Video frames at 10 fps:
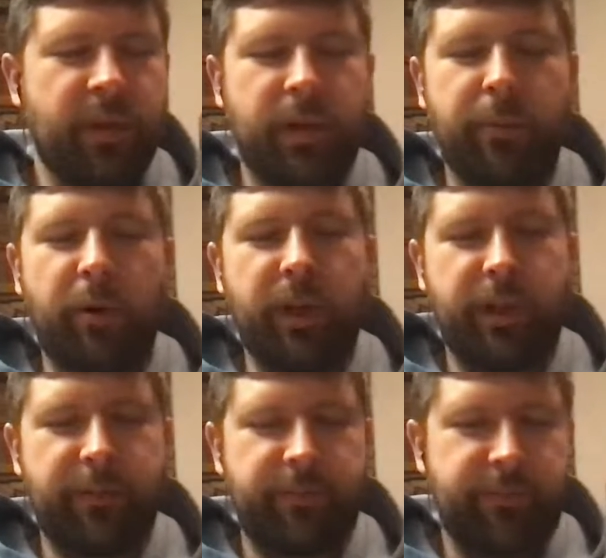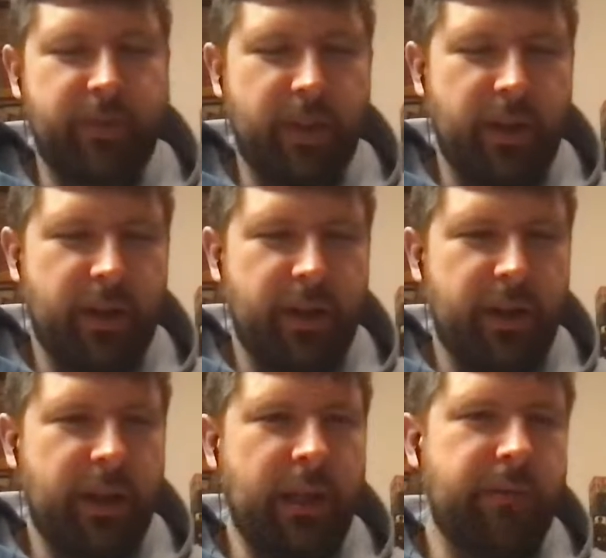Good morning.
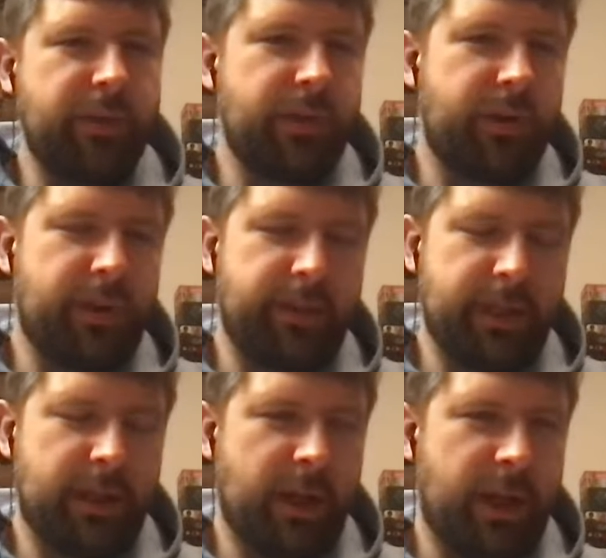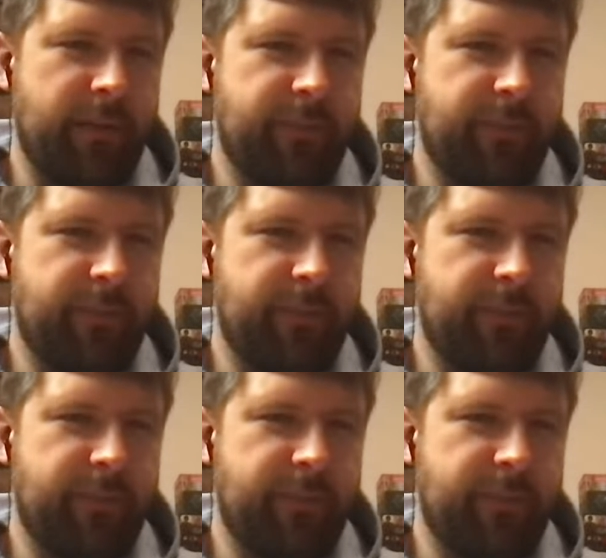Thank you for joining me today.